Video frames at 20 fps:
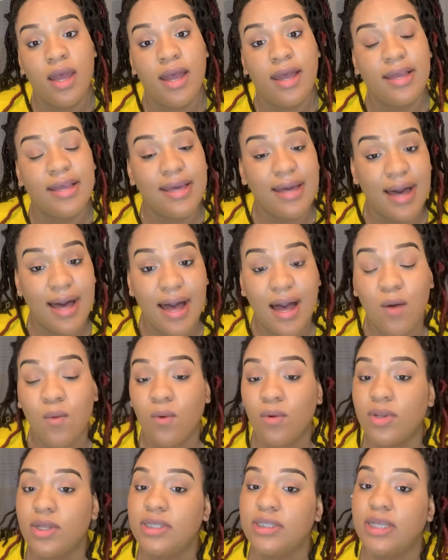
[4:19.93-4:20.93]
God
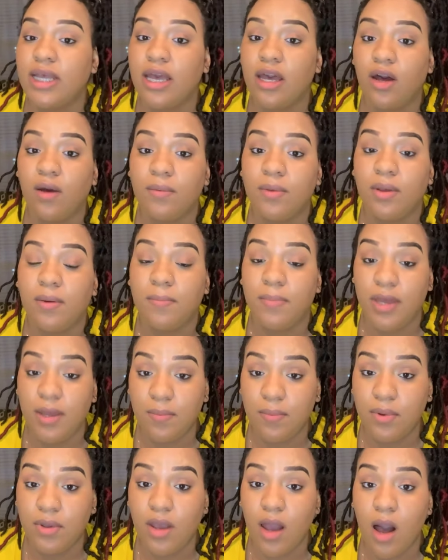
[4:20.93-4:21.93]
want us to help
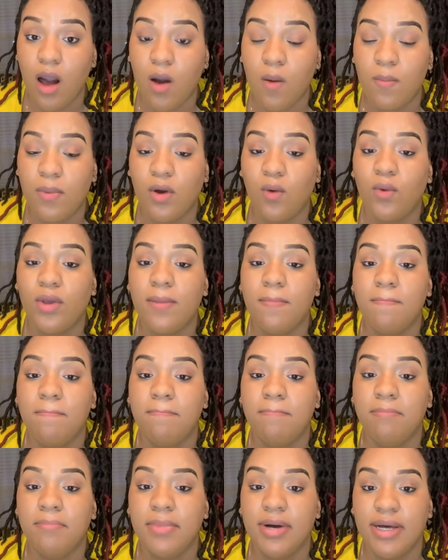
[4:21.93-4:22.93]
people, y'all, but we
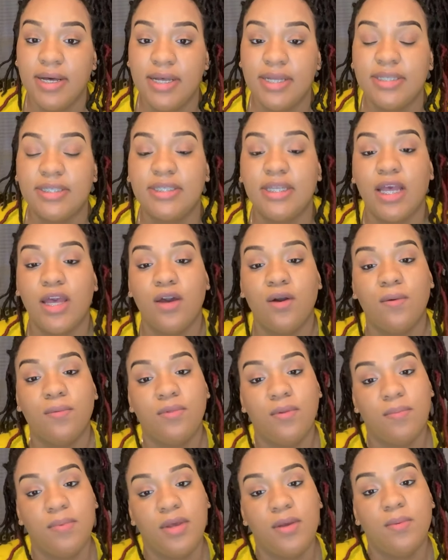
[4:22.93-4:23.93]
must
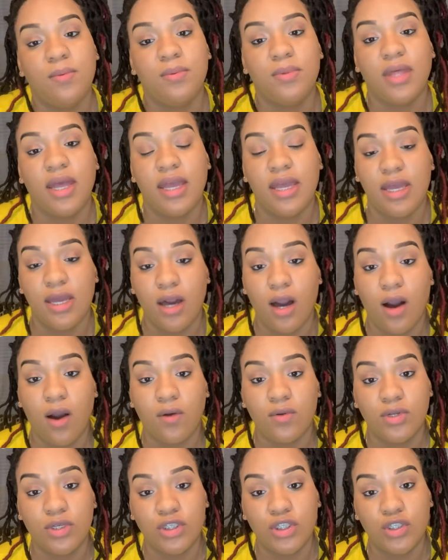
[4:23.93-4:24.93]
help the people that he
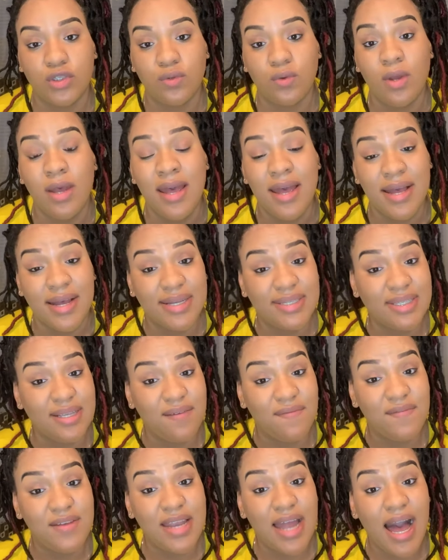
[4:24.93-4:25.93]
called us to. Because
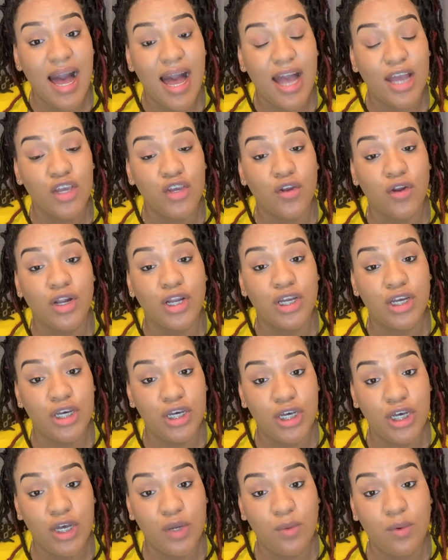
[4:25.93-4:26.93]
if not, your
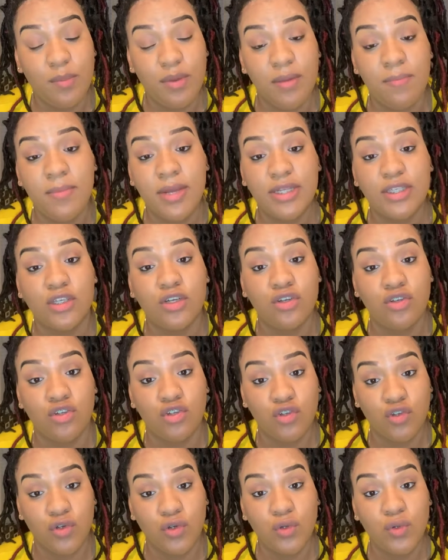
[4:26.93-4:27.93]
good will be
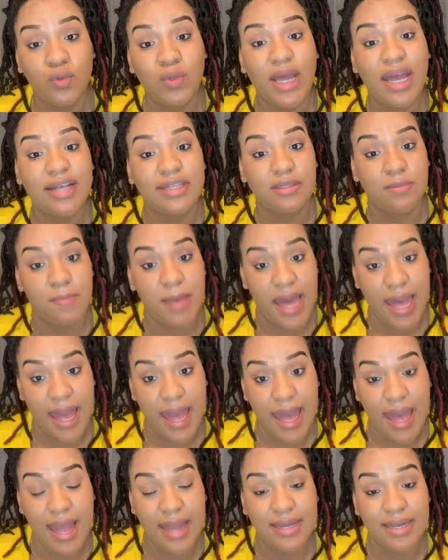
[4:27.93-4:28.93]
misconstrued as
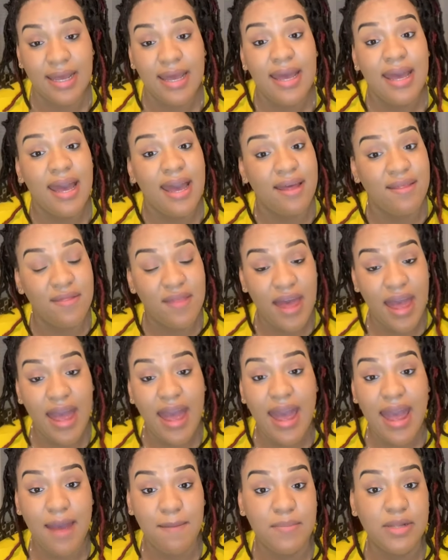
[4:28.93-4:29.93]
bad. And that
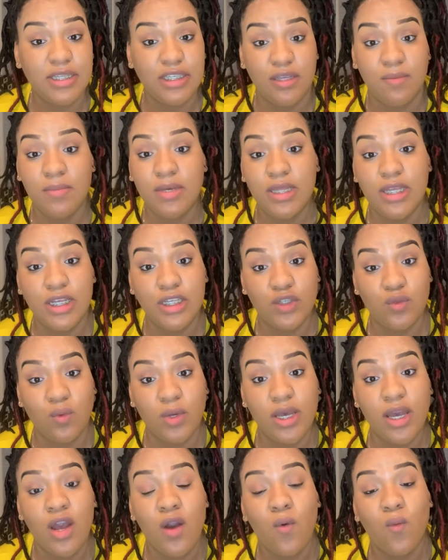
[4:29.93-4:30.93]
happened to me this
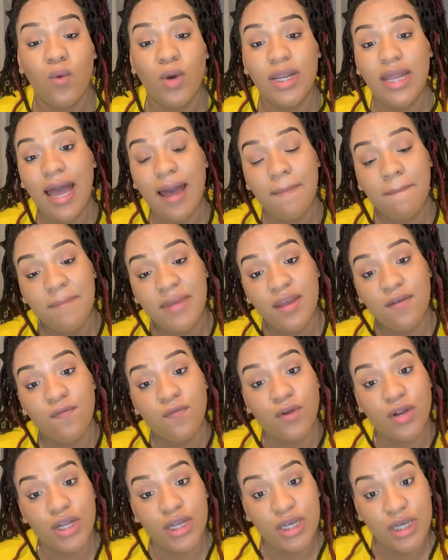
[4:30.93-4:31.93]
week. What I meant
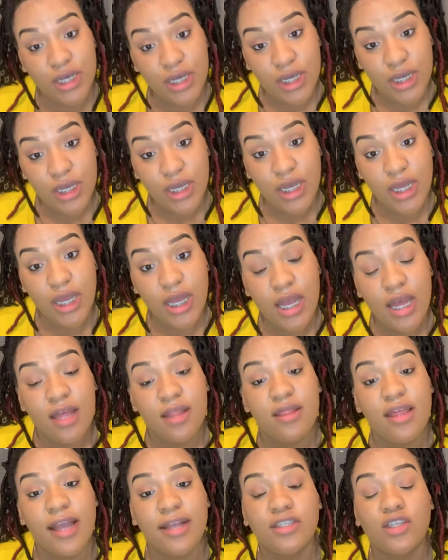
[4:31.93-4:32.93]
for good,
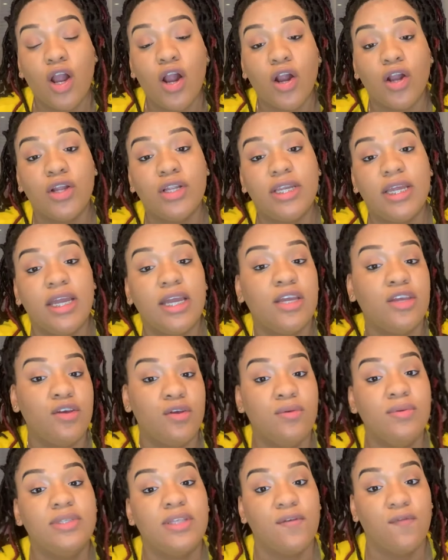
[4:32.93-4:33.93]
they turned it and
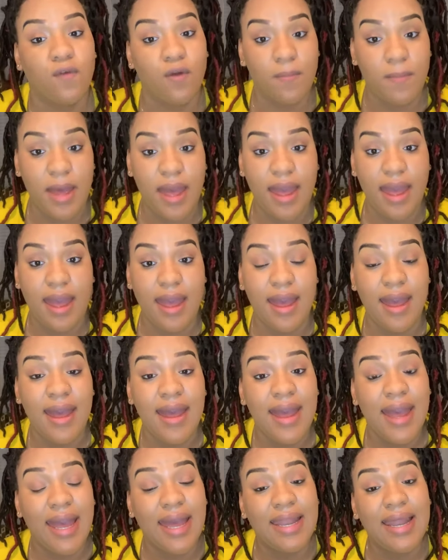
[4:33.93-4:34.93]
used it for bad.
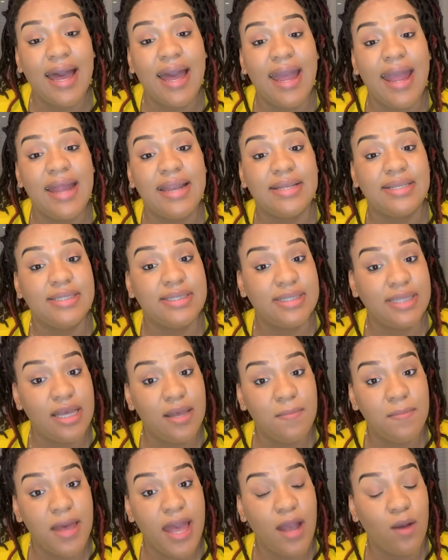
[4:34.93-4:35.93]
And I had to
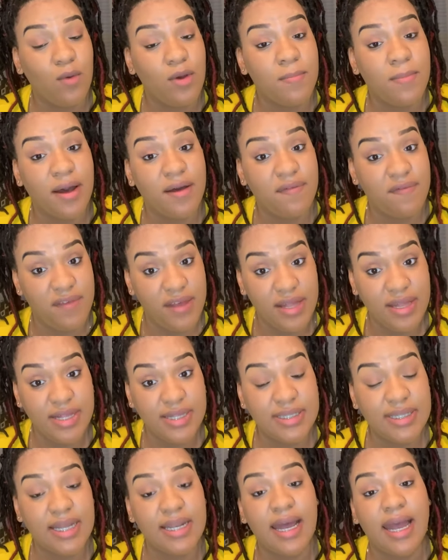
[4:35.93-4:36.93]
sit back with my
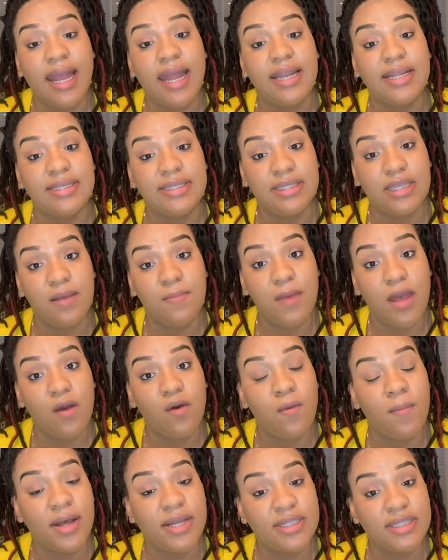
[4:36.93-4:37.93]
feelings and I had to sit back
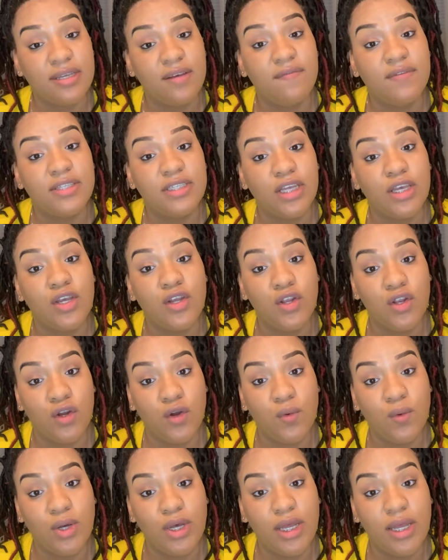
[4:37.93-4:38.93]
with myself and say, you
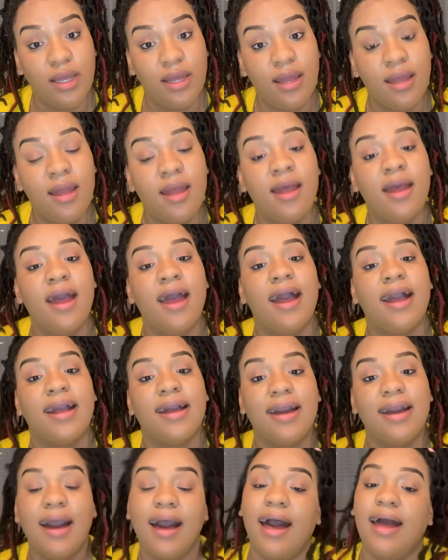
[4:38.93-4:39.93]
know what?
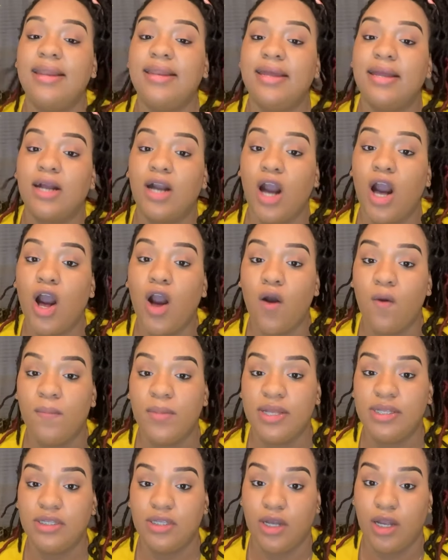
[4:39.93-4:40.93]
God didn't call
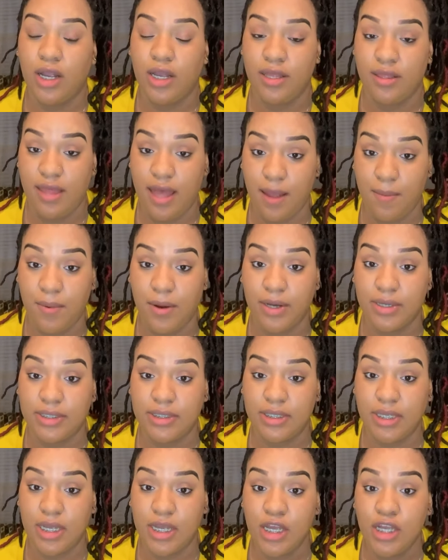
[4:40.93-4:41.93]
me to that
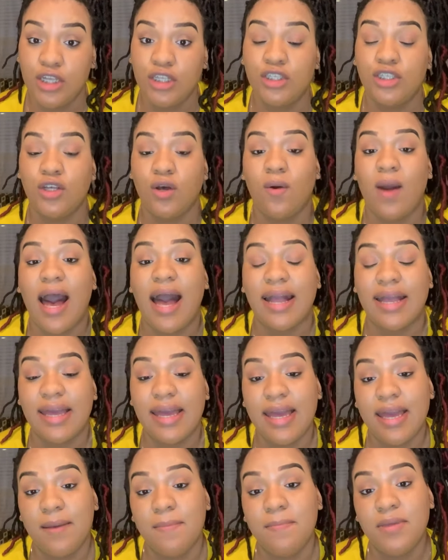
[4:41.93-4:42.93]
person. So I
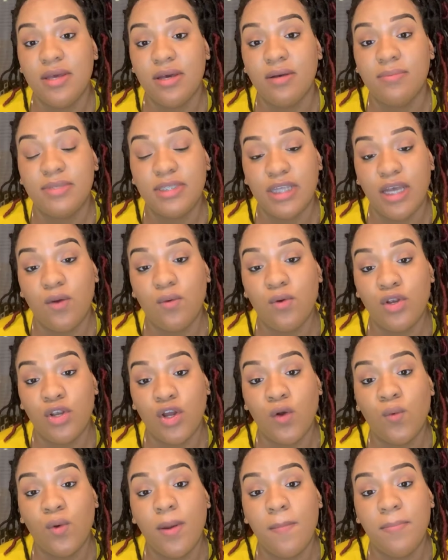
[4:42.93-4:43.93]
can't be upset with
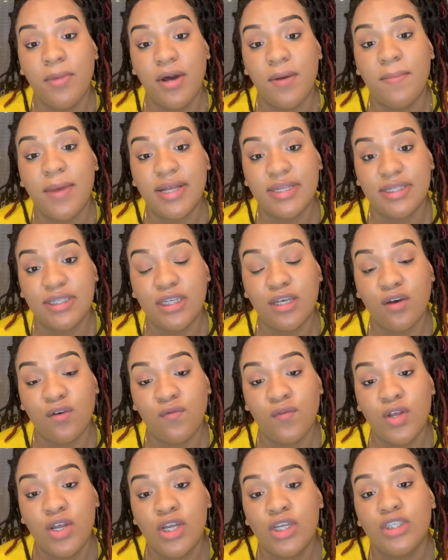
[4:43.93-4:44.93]
no one but myself.
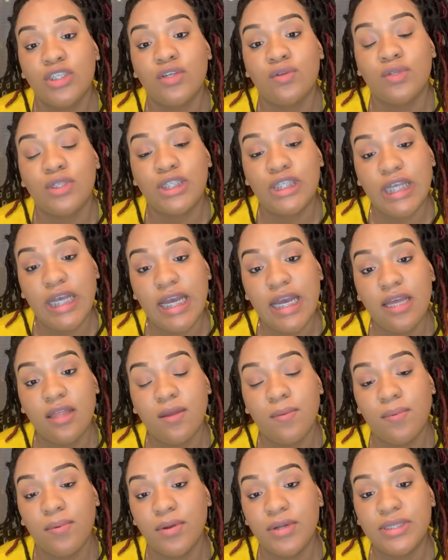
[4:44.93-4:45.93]
So sit in
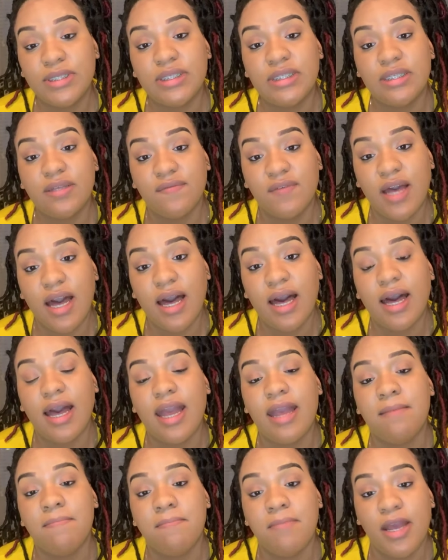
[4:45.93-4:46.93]
the presence of God
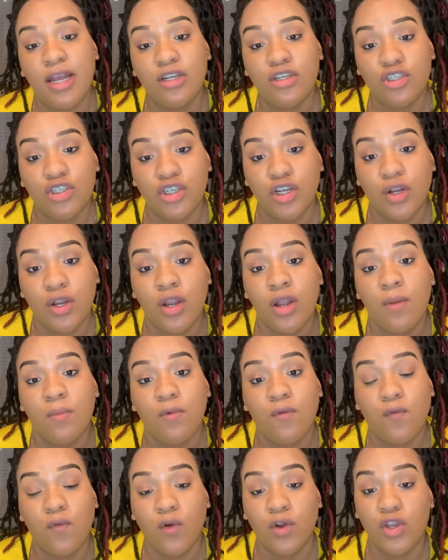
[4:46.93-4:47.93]
and make sure
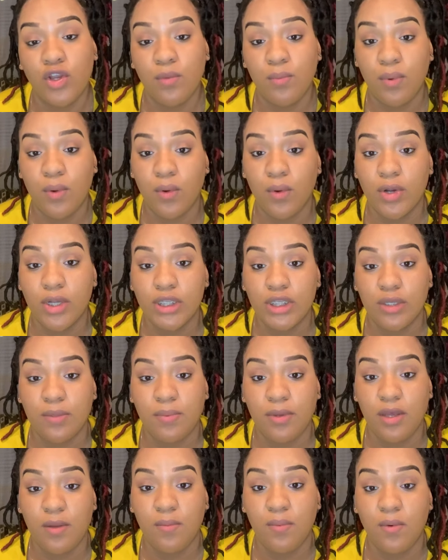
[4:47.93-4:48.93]
before you pour into
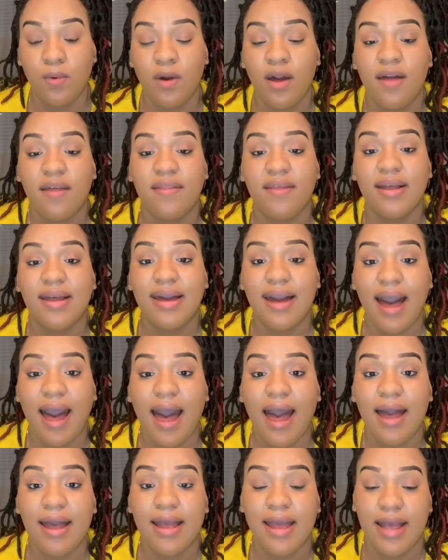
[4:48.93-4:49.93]
people,
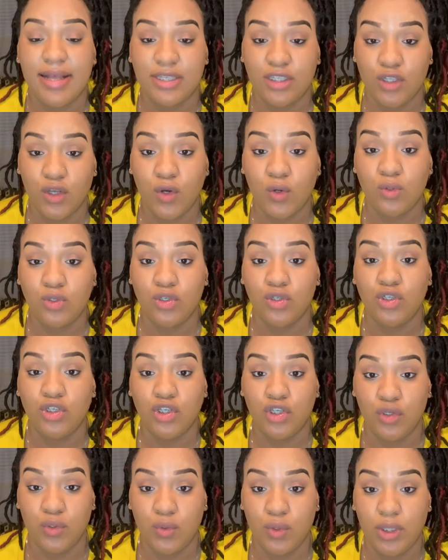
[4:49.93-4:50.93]
God has told you to
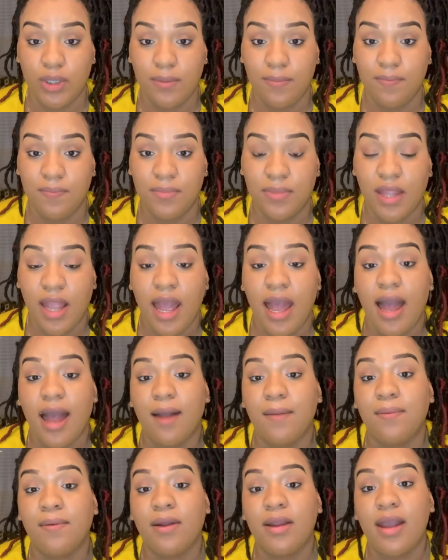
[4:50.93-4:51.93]
do it.
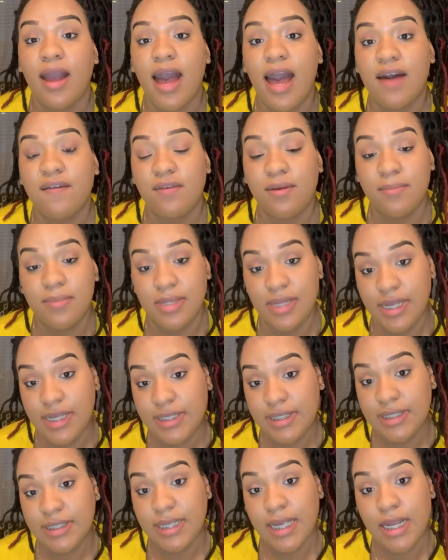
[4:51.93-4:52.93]
I pray y'all have a
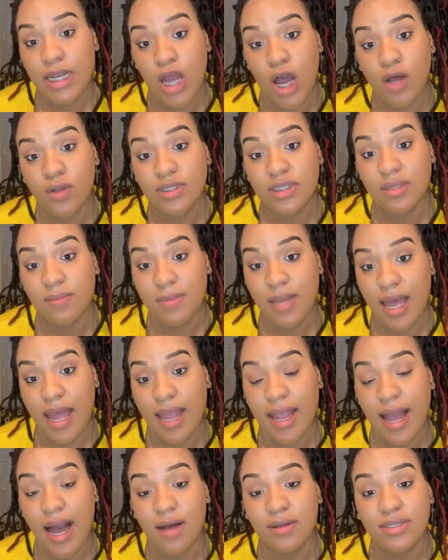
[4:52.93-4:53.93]
blessed and awesome
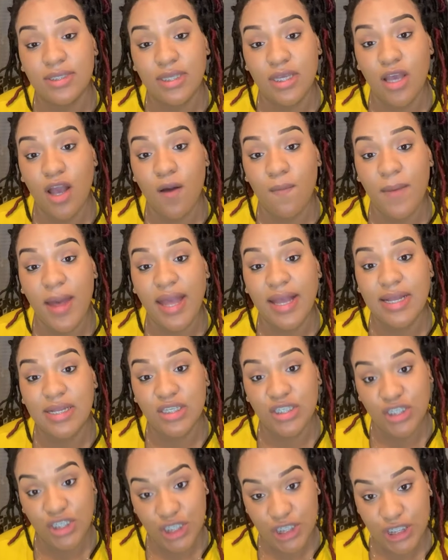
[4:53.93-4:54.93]
night. I'll see y'all back
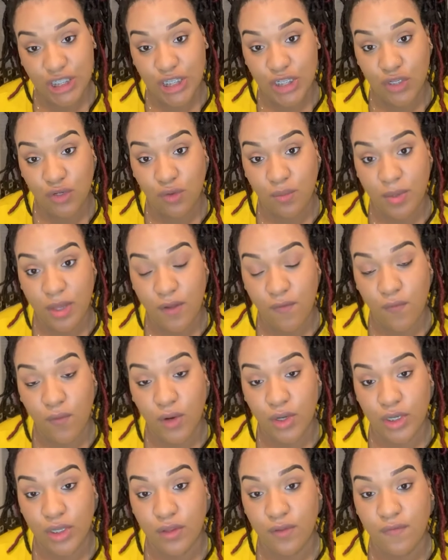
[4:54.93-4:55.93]
in just a little bit
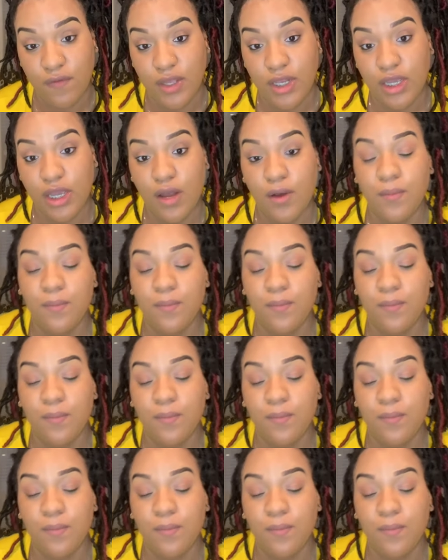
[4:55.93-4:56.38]
for another video.